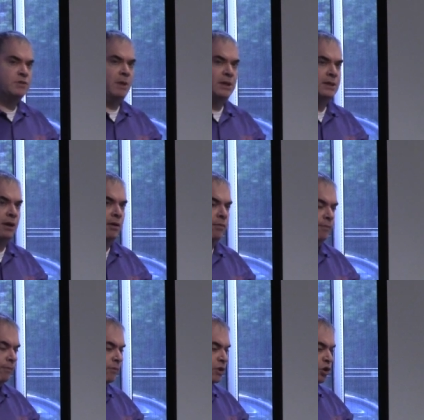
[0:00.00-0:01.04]
the space there.
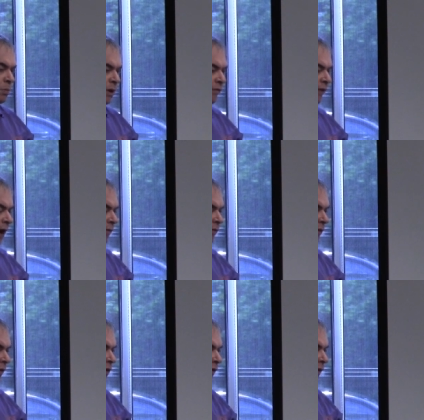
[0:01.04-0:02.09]
So b5,
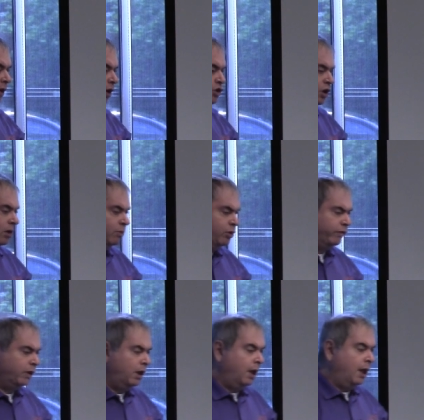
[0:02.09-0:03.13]
very, very logical move,
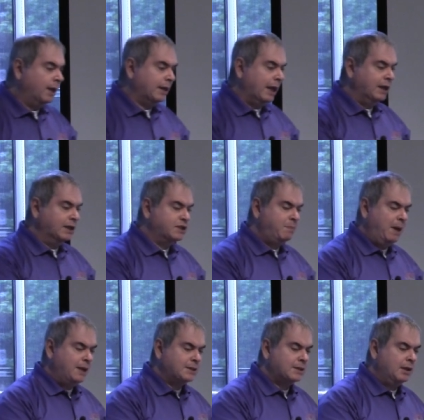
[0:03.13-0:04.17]
gaining
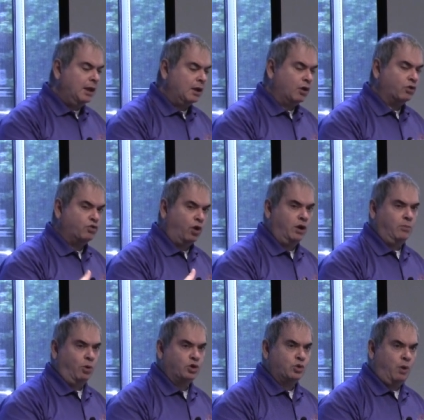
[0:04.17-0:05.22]
space, controlling
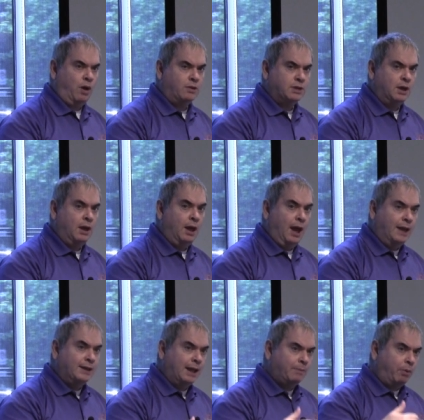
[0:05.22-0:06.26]
more squares,
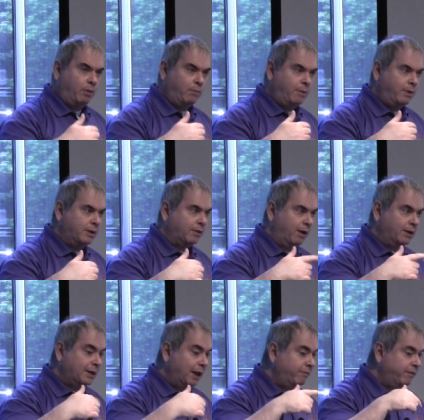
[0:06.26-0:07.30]
and that pawn maybe at the
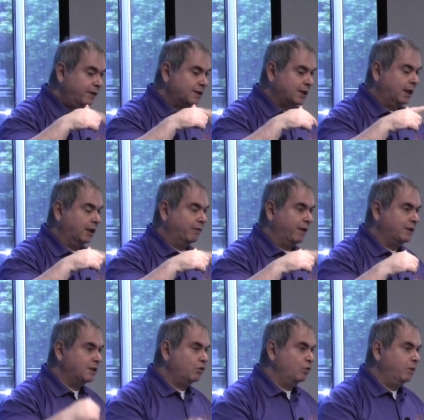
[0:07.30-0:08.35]
right time feels like
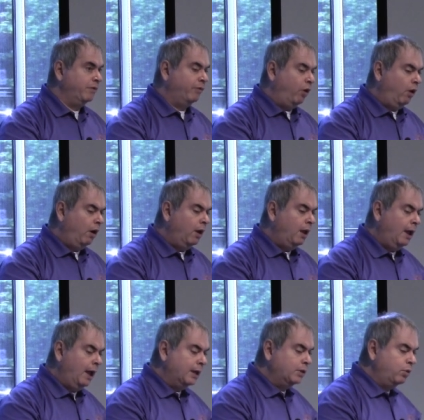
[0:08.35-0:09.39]
advancing to b4
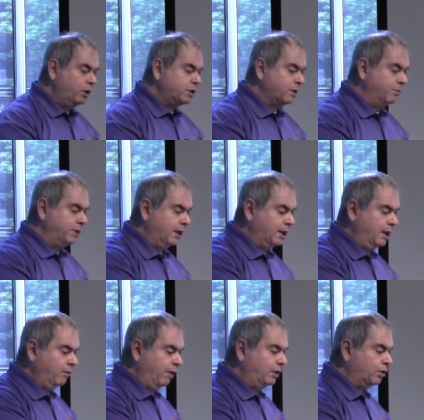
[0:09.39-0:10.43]
and doing some
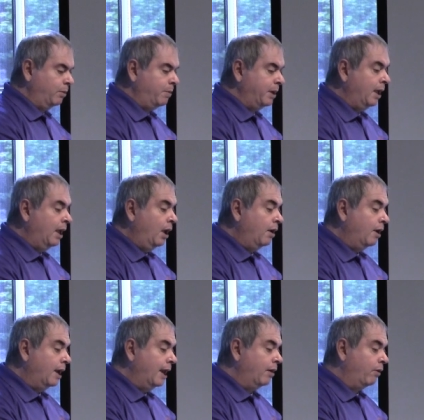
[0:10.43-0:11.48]
tickling, right? Or maybe
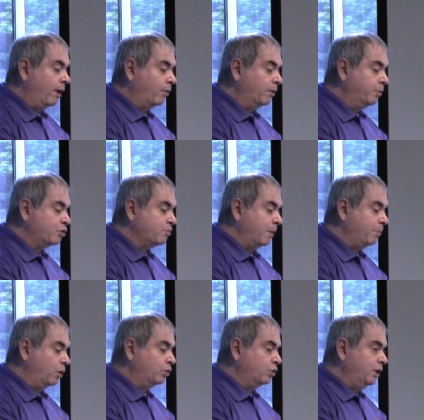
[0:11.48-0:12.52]
later on I will push my
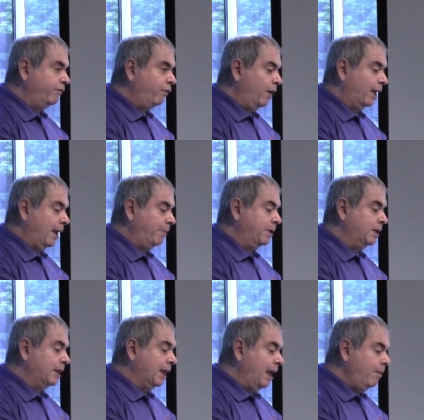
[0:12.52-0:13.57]
pawn to d4 like happened in
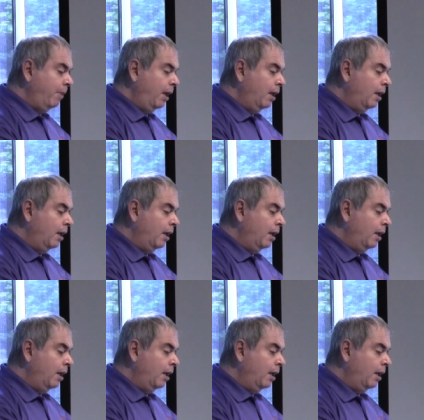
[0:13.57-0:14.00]
the game,